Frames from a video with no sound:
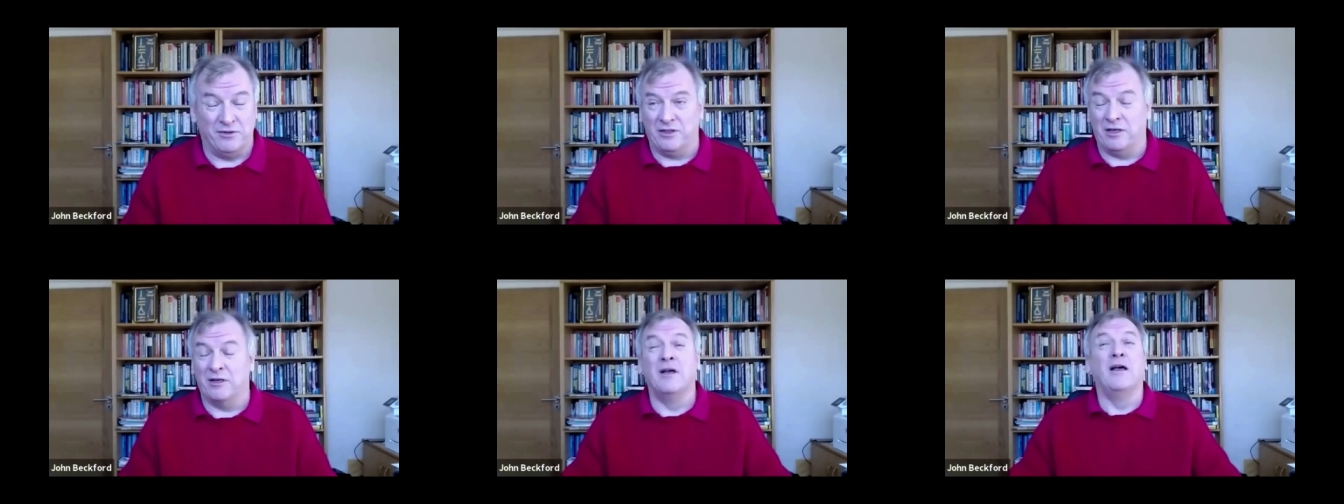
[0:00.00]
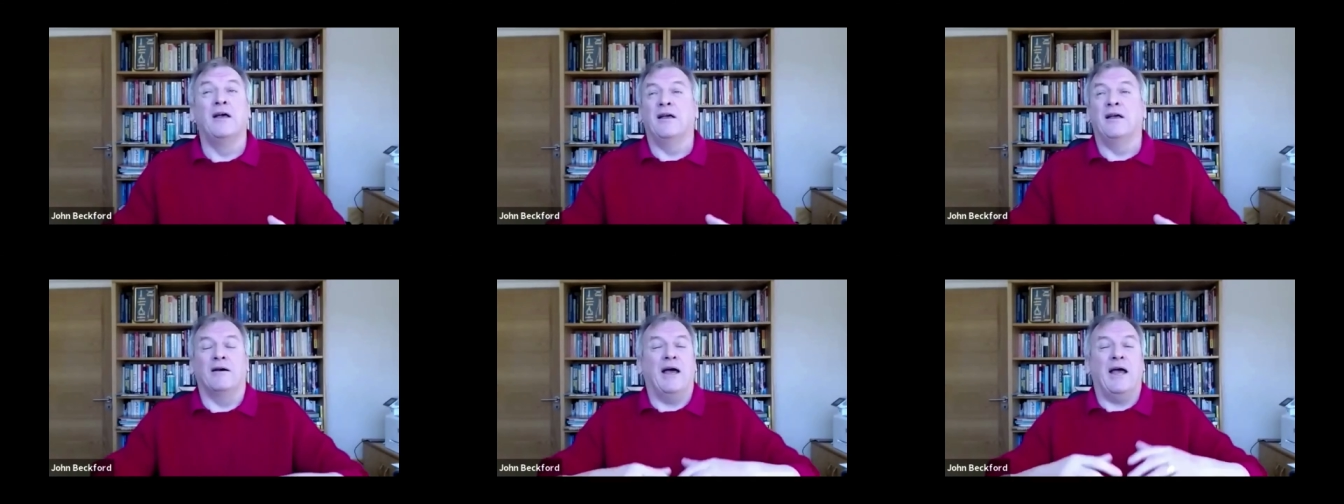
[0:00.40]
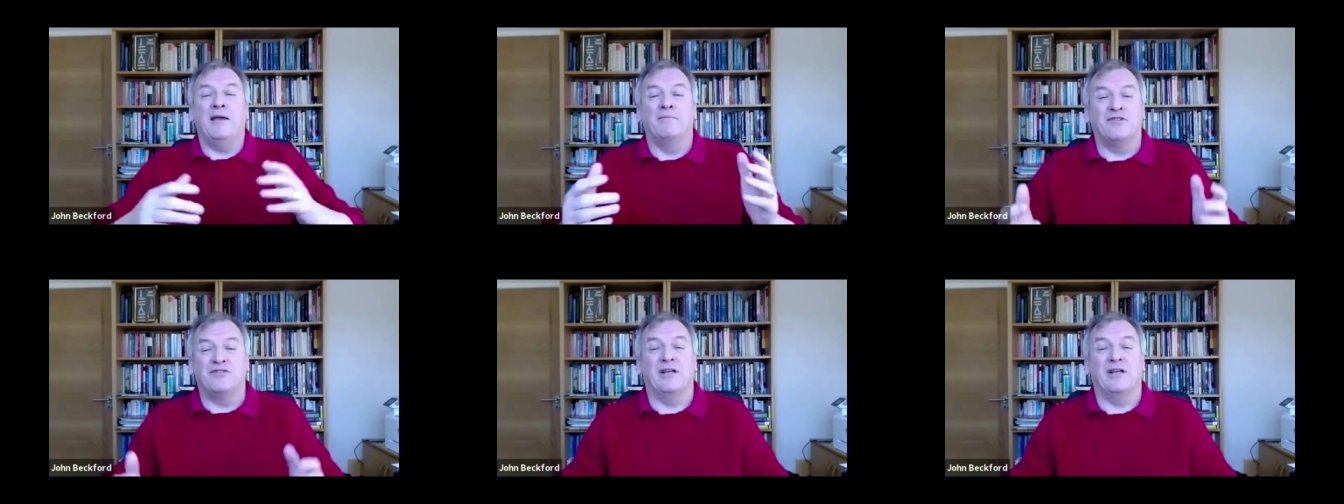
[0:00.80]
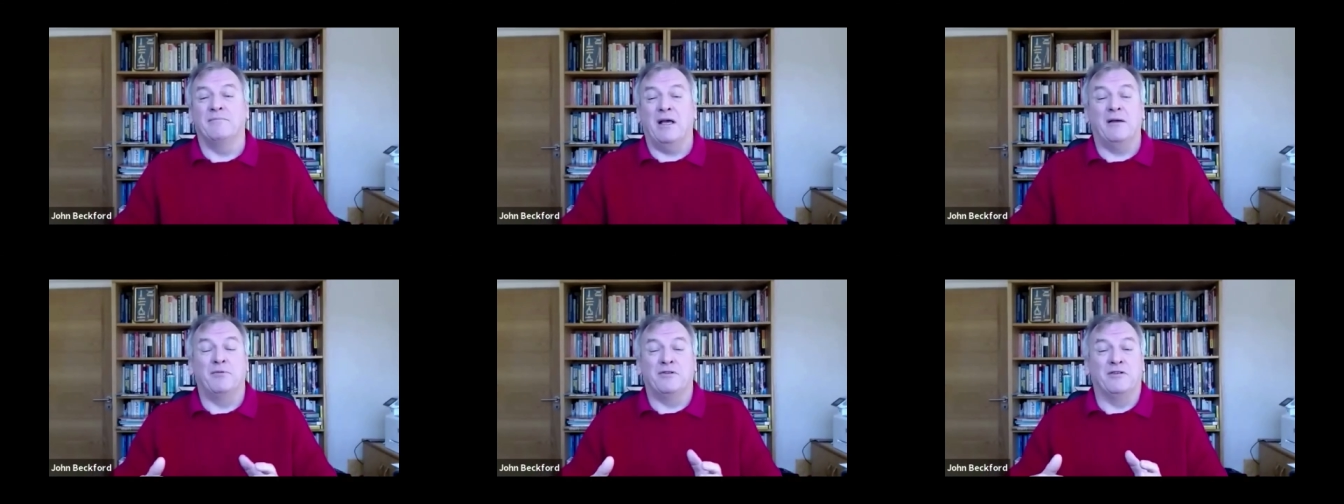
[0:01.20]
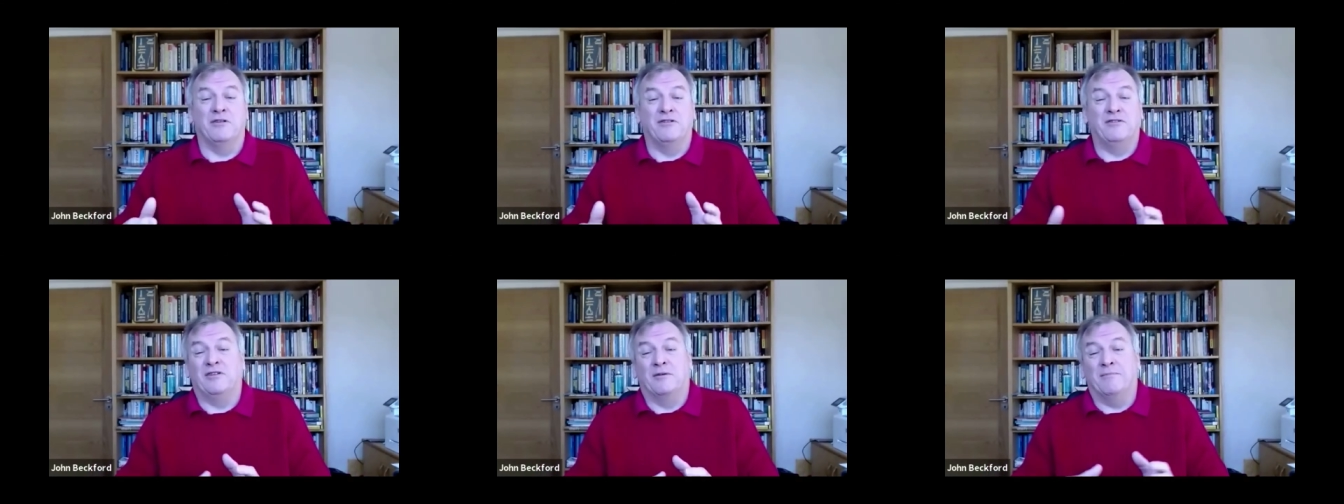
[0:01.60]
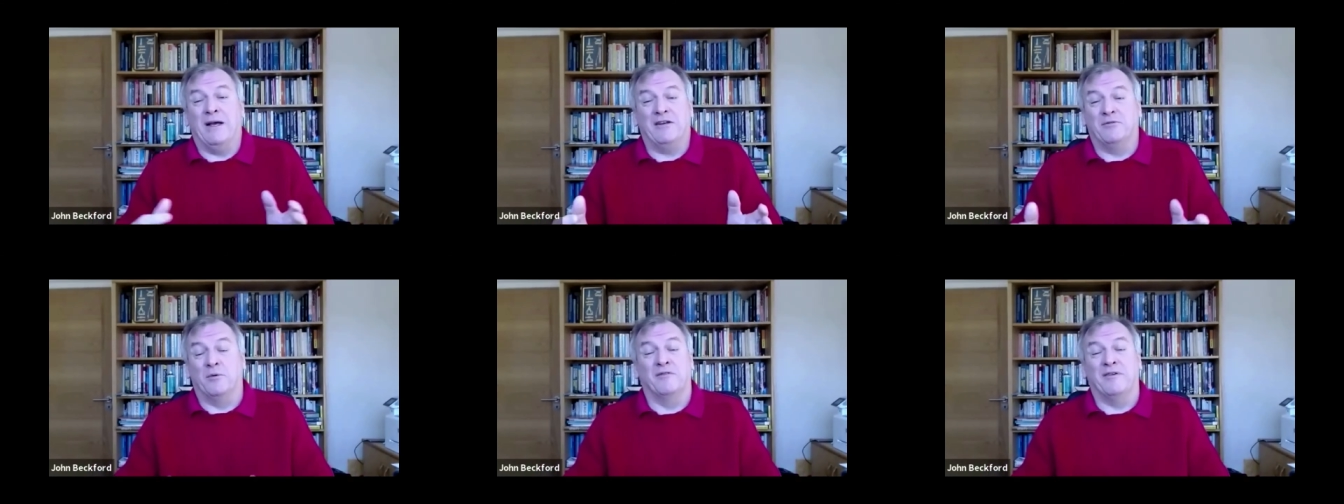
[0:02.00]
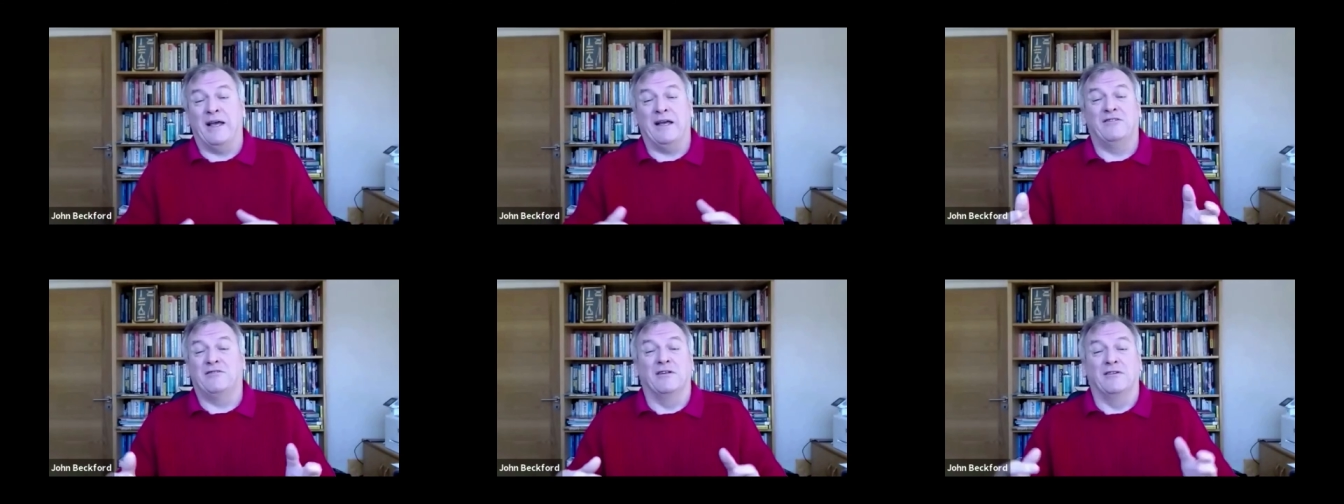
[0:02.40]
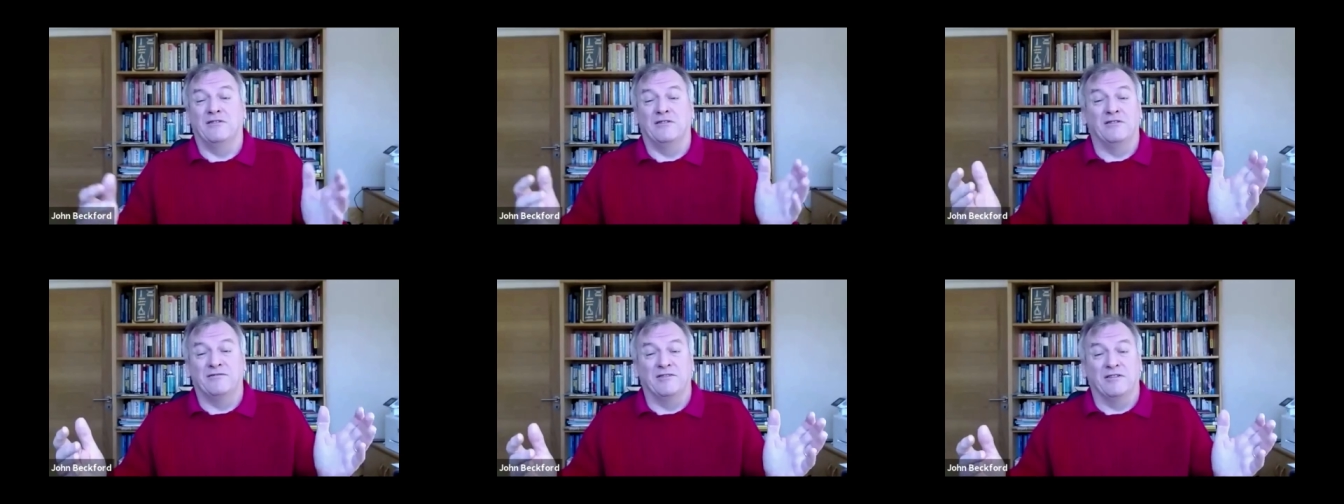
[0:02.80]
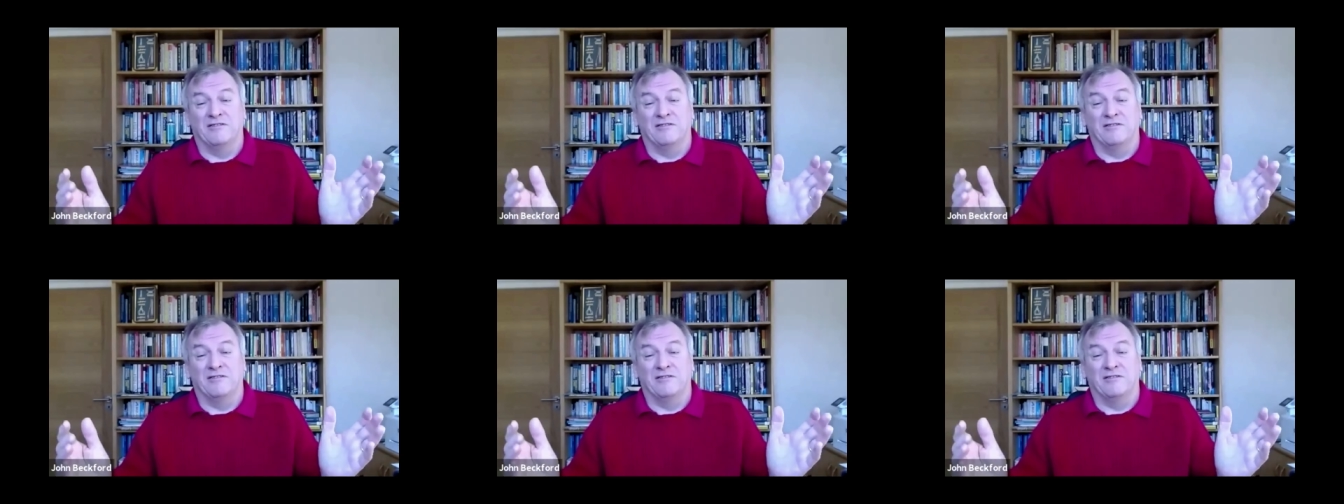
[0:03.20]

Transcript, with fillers: So you know, a machine may produce a maximum of X tons of,